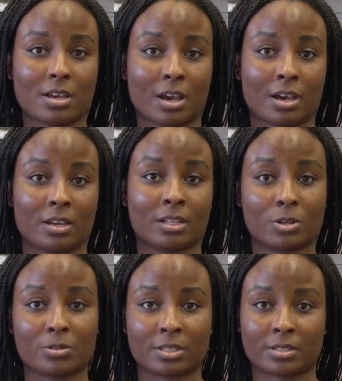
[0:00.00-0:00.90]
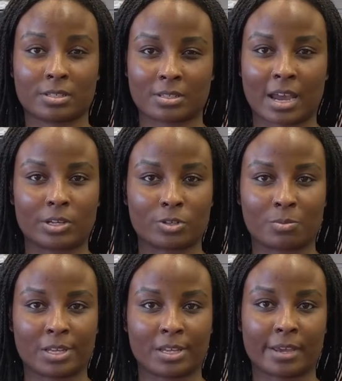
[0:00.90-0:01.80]
uh, Elios is designed to
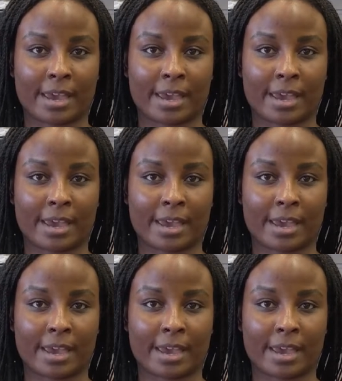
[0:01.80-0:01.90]
be